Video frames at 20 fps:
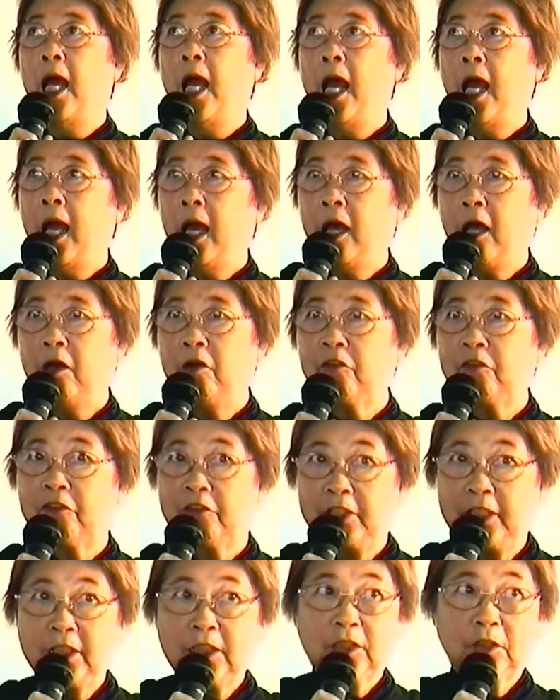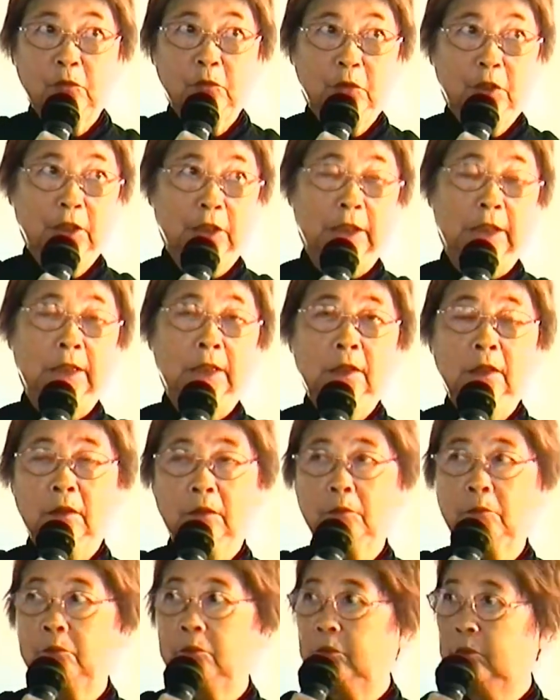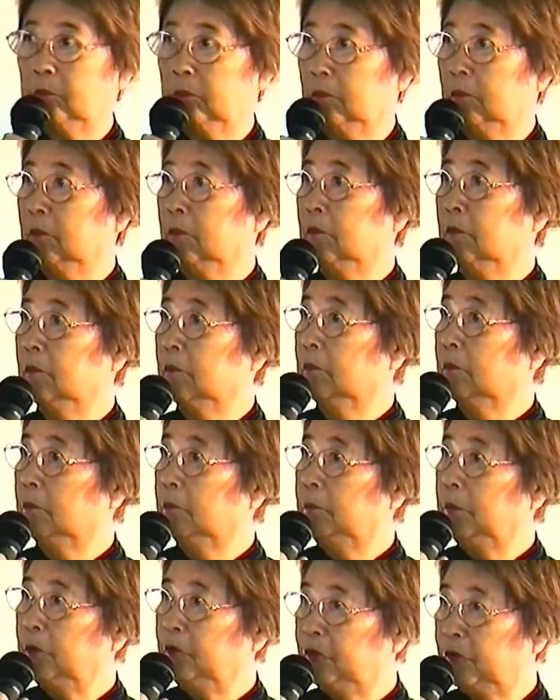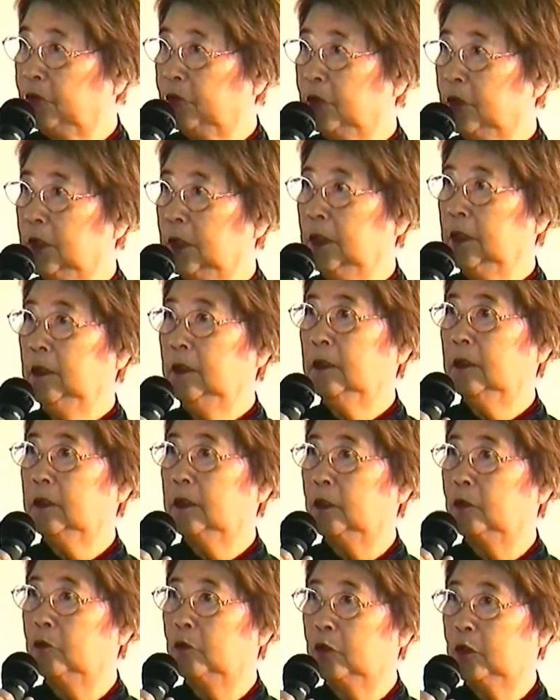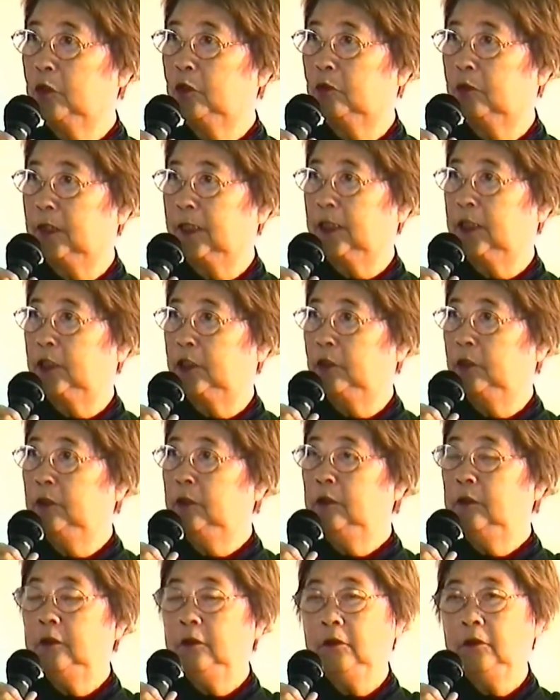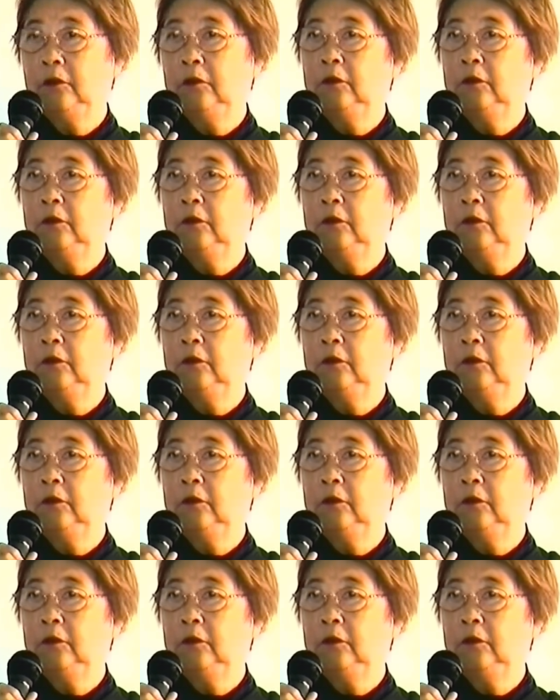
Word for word: how things were before the World War II